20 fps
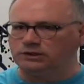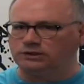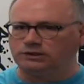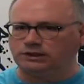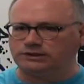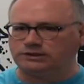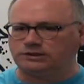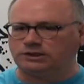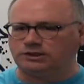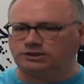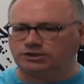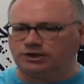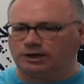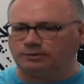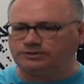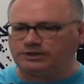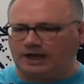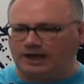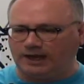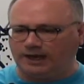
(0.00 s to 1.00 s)
that state
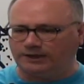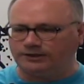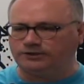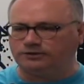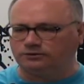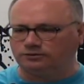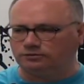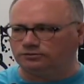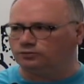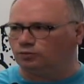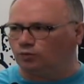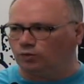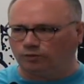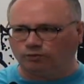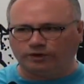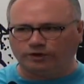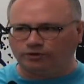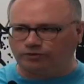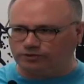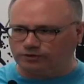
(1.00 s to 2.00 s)
jobs had to, one
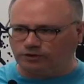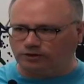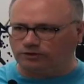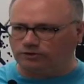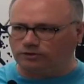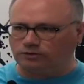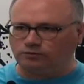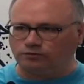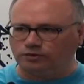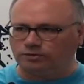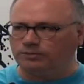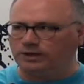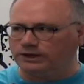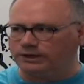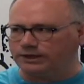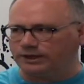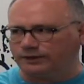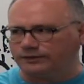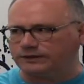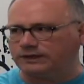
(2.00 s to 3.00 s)
way or the other, remain
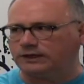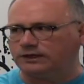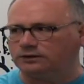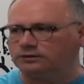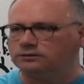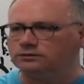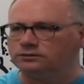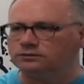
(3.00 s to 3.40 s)
downtown.